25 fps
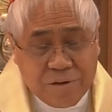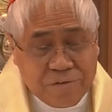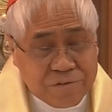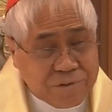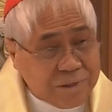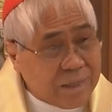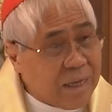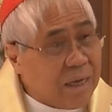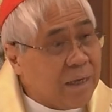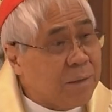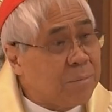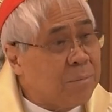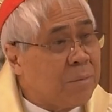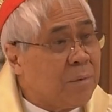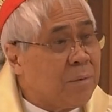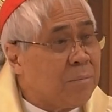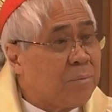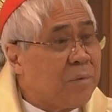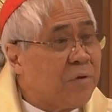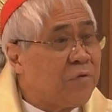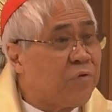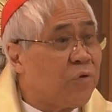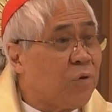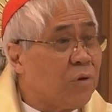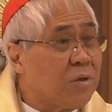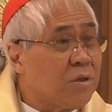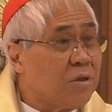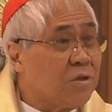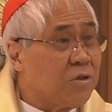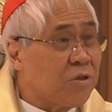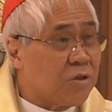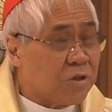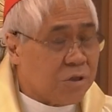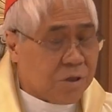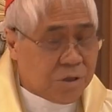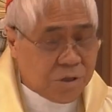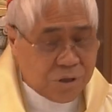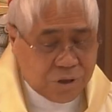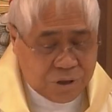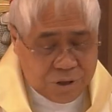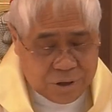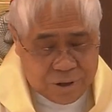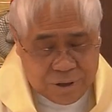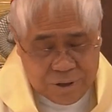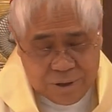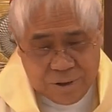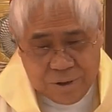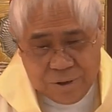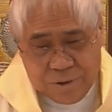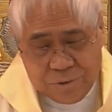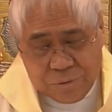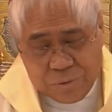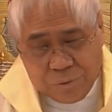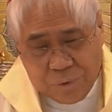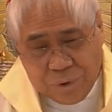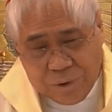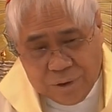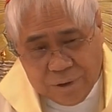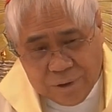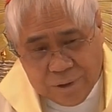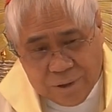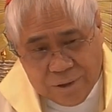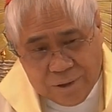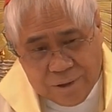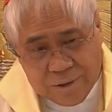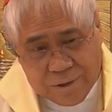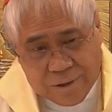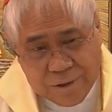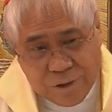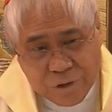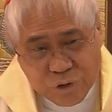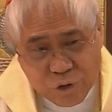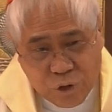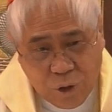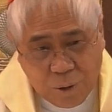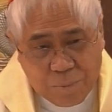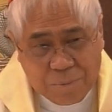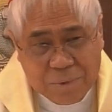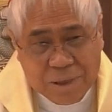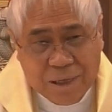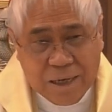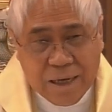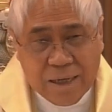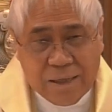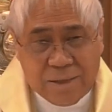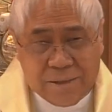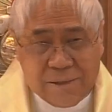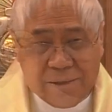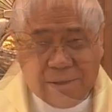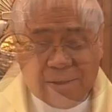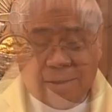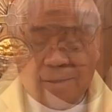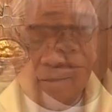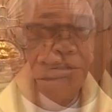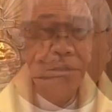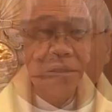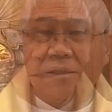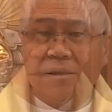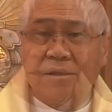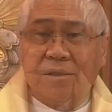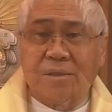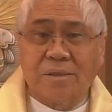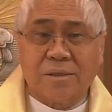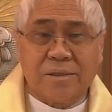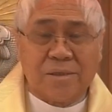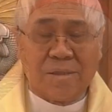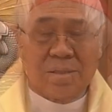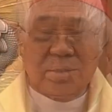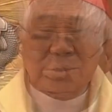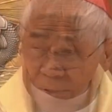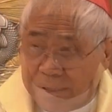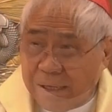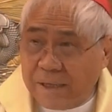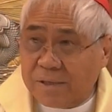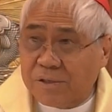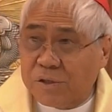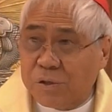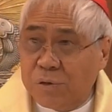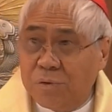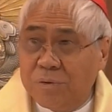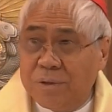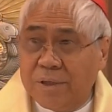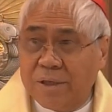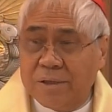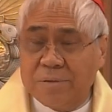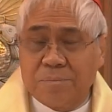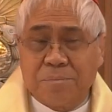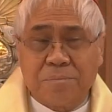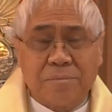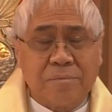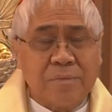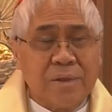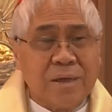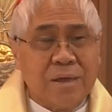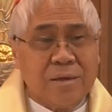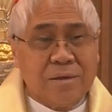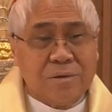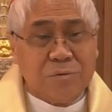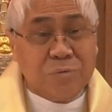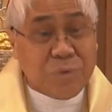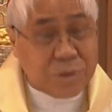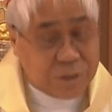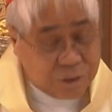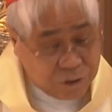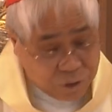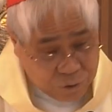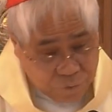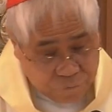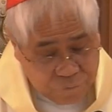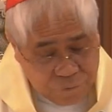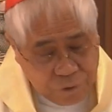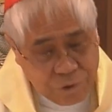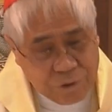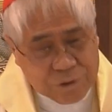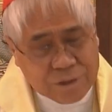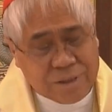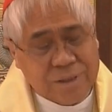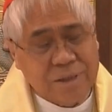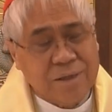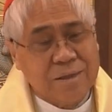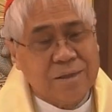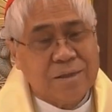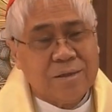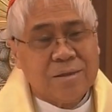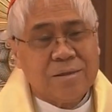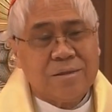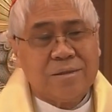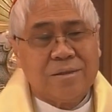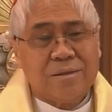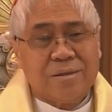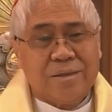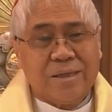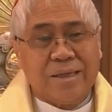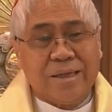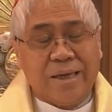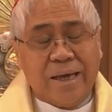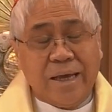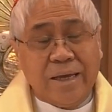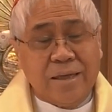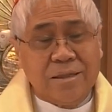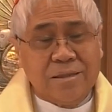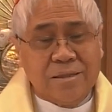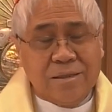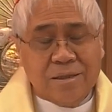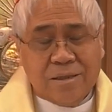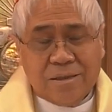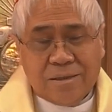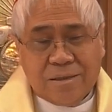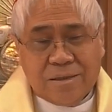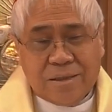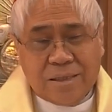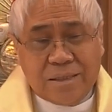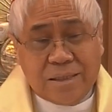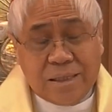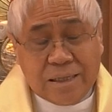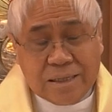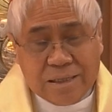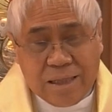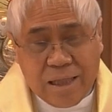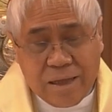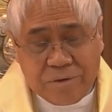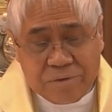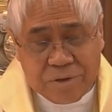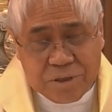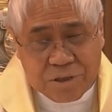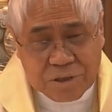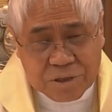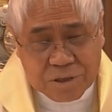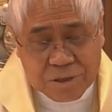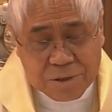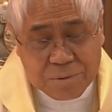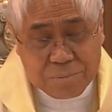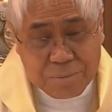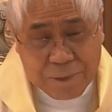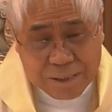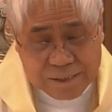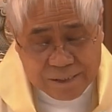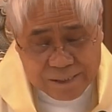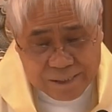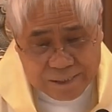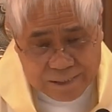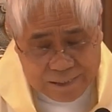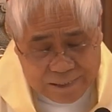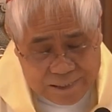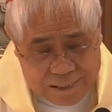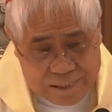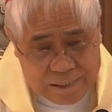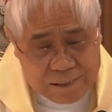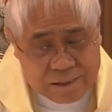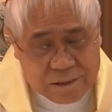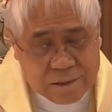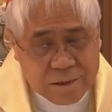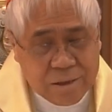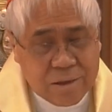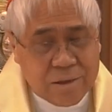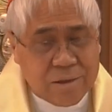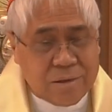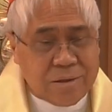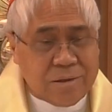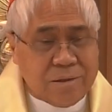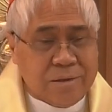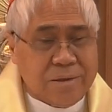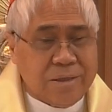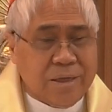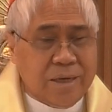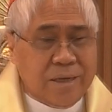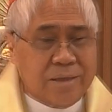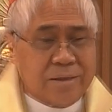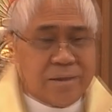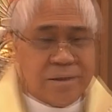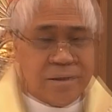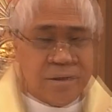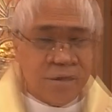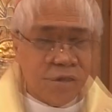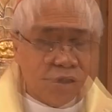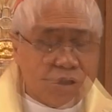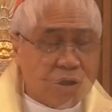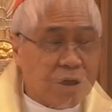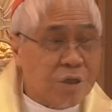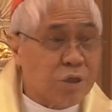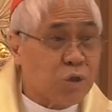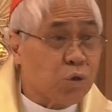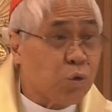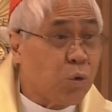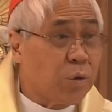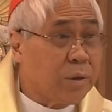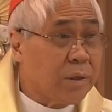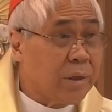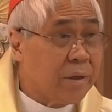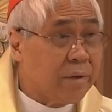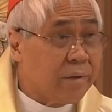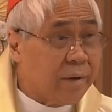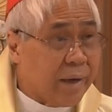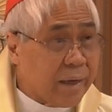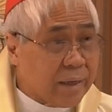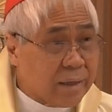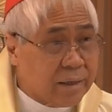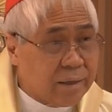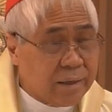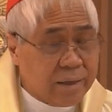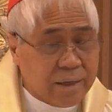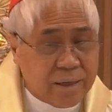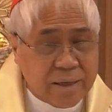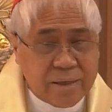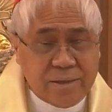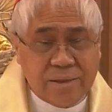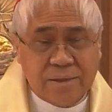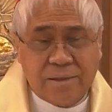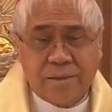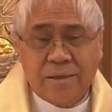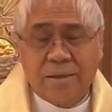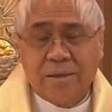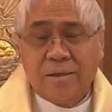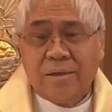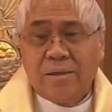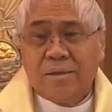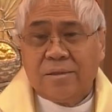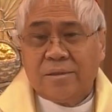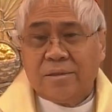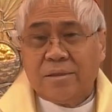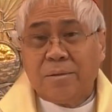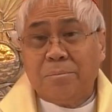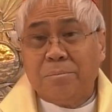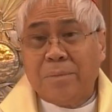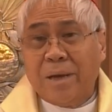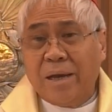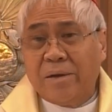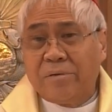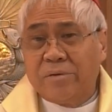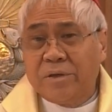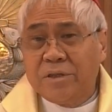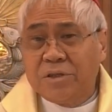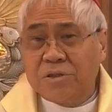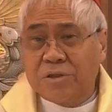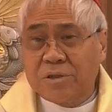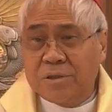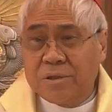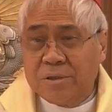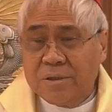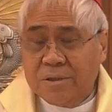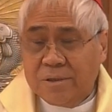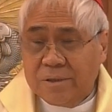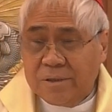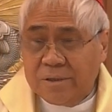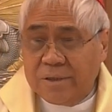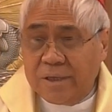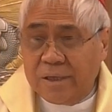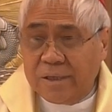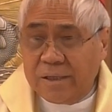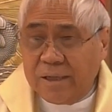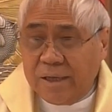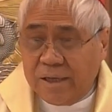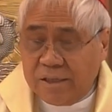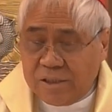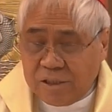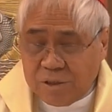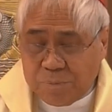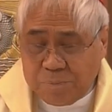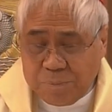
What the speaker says: of time before the church will normalize this same-sex union, which is, of course, again, the declaration makes it clear that the church only recognizes the marriage that has